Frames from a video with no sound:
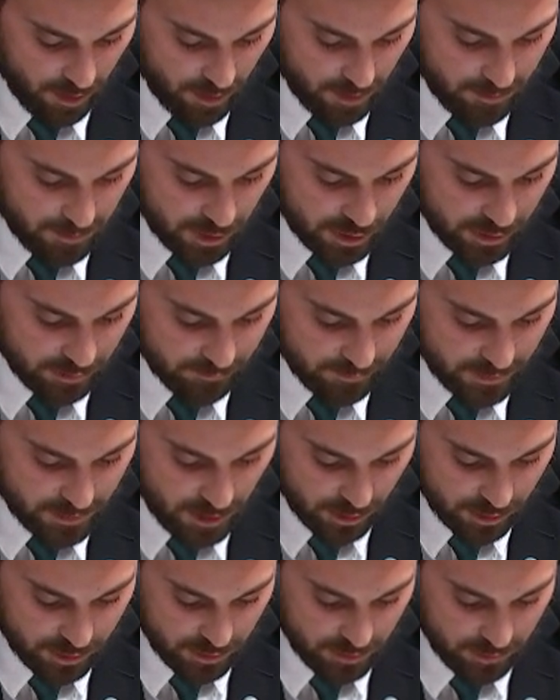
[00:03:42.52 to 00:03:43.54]
emission
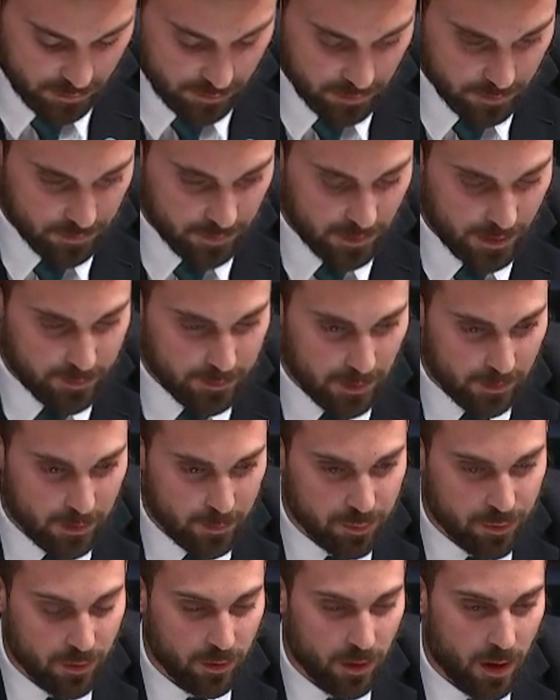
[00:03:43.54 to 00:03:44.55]
reduction. You've claimed that the
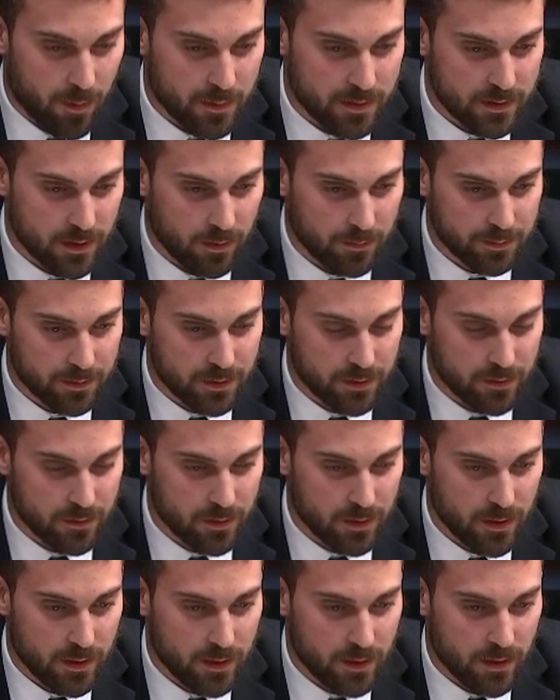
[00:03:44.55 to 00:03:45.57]
program has helped to
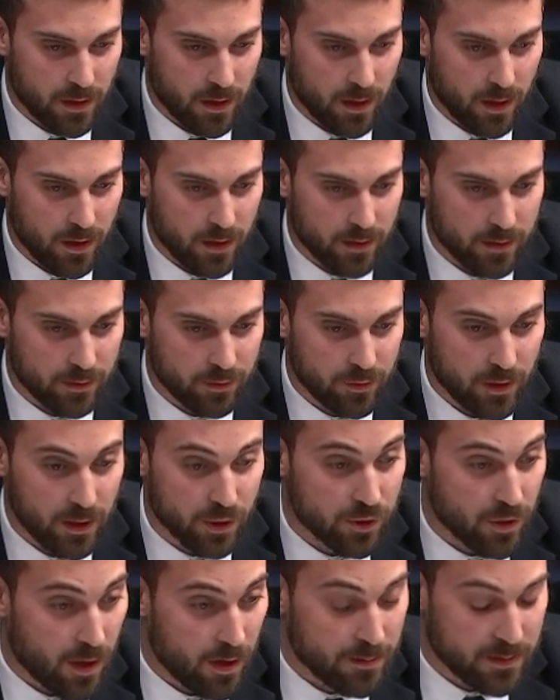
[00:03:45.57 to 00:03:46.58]
create
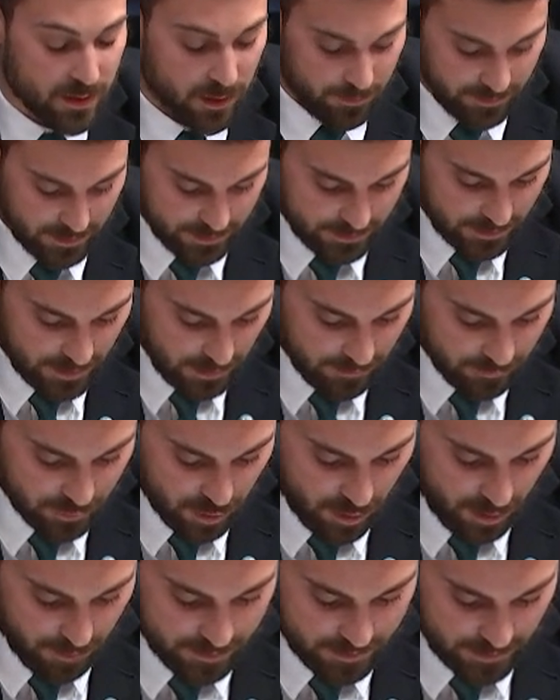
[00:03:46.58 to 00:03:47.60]
jobs and helped to save
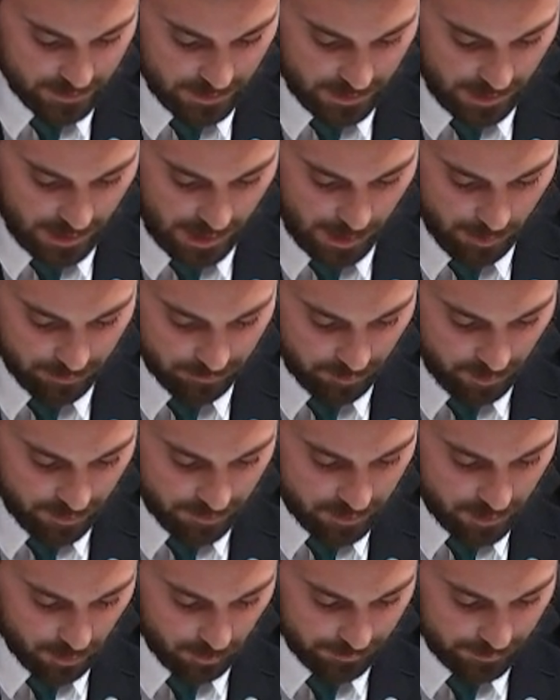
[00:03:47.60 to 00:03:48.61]
jobs. However, I
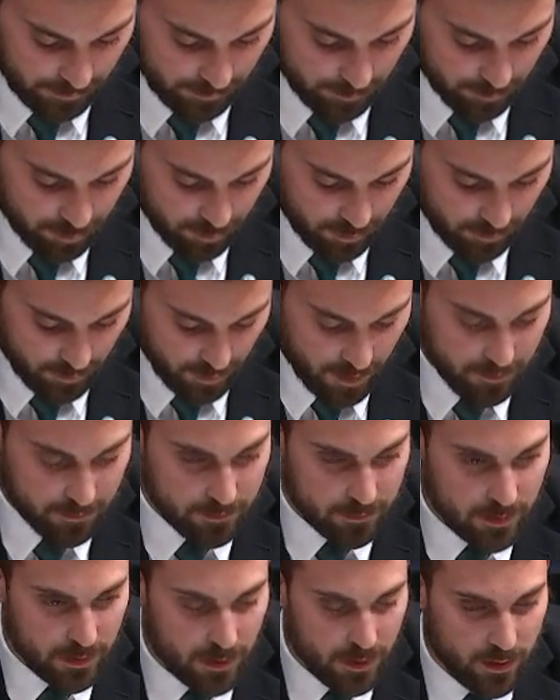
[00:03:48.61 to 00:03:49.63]
note that the
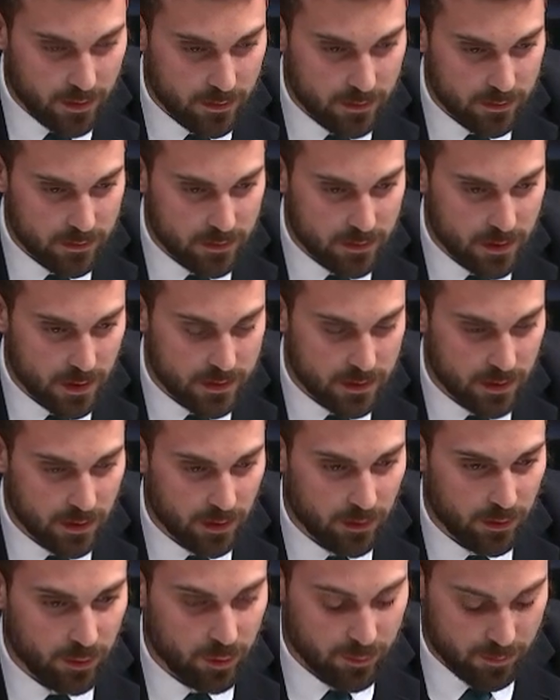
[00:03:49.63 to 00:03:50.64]
program doesn't
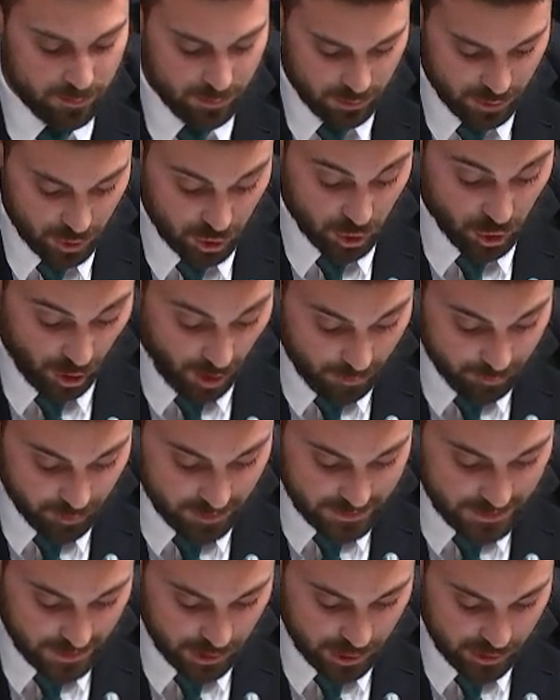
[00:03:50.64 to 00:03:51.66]
include job
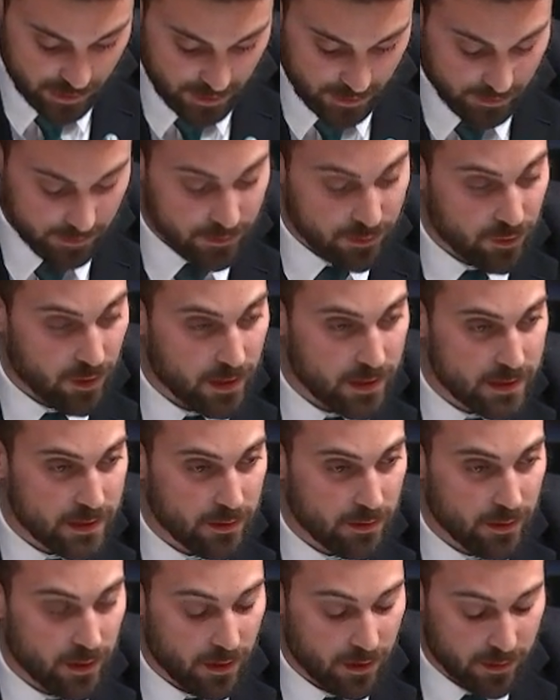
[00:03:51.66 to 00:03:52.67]
retention in its
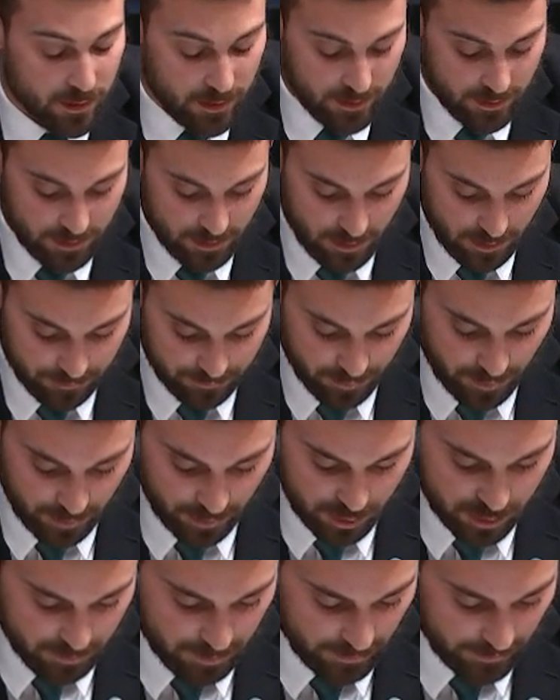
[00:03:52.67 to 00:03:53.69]
criteria for
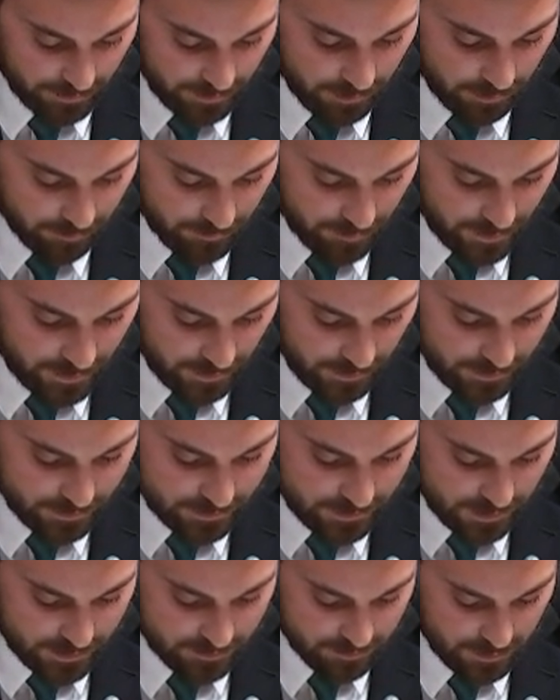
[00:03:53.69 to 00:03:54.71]
eligibility or funding
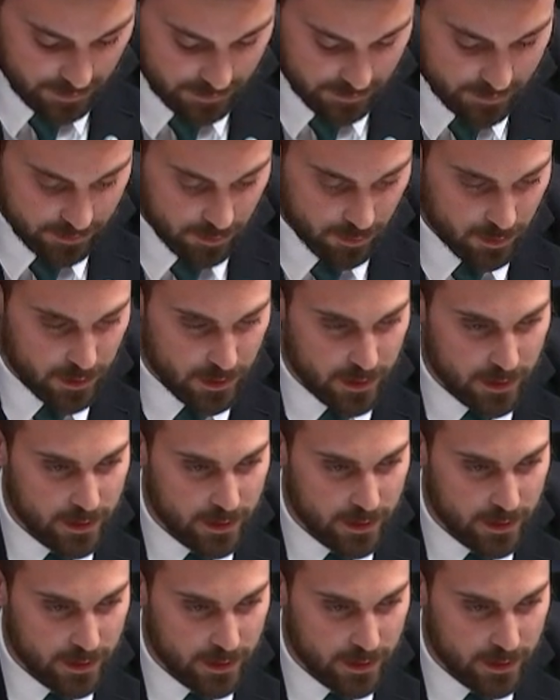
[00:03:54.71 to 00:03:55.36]
assessment. So,